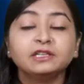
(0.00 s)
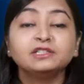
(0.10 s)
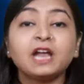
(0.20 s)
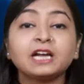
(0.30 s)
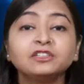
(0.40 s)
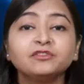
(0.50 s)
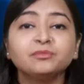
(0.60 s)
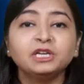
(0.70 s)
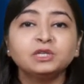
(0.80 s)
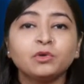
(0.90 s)
The interactive
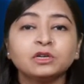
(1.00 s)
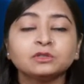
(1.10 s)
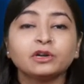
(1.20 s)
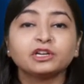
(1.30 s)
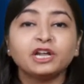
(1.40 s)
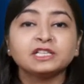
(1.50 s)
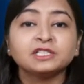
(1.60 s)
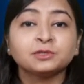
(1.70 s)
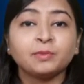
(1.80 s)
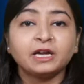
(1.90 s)
meet was
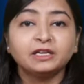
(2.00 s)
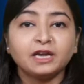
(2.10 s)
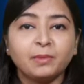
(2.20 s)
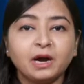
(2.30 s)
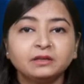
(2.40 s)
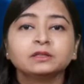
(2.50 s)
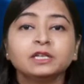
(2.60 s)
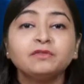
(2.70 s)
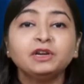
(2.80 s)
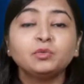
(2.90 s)
organized by NABARD.
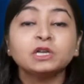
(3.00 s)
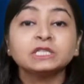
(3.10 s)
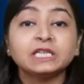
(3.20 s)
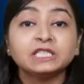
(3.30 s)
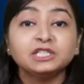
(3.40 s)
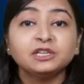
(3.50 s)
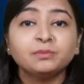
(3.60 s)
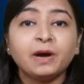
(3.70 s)
The event was attended